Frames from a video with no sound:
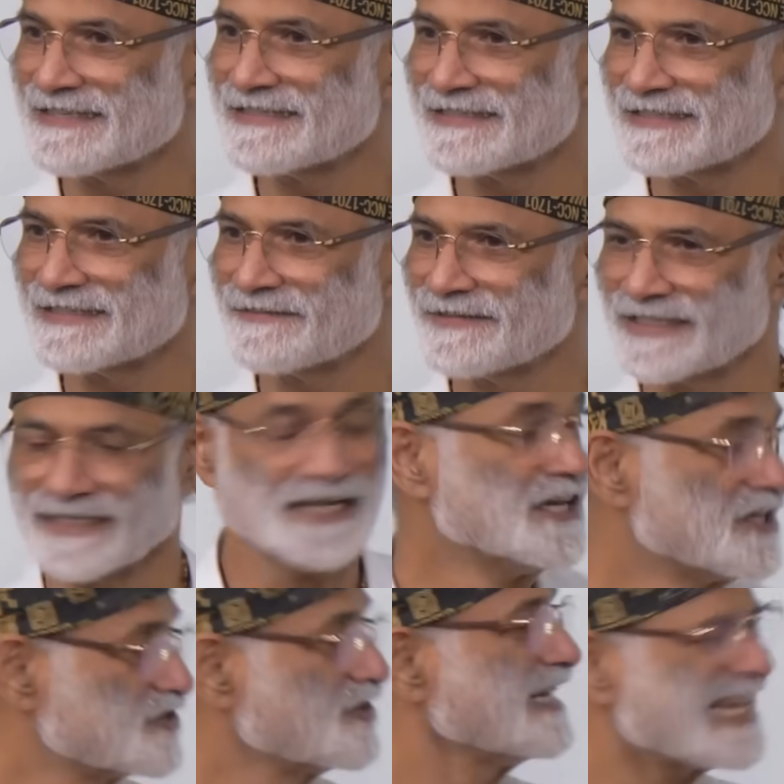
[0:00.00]
sensitivity.
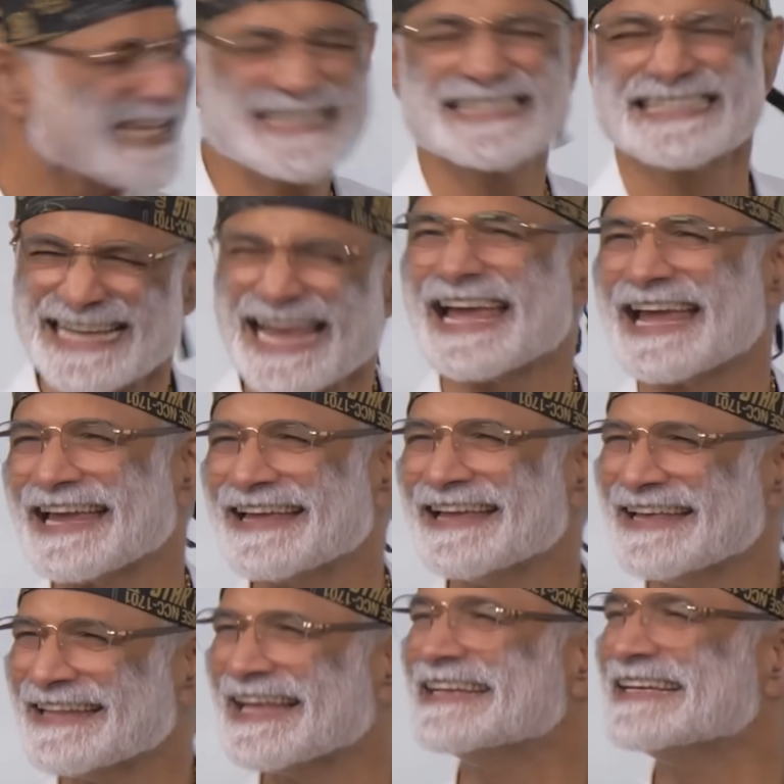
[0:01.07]
So let's
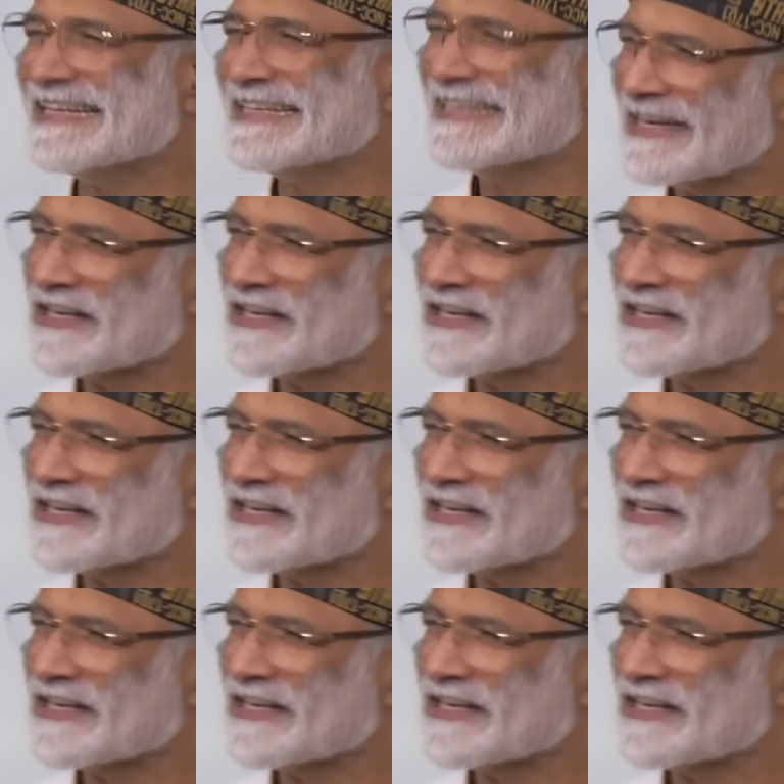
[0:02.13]
say that he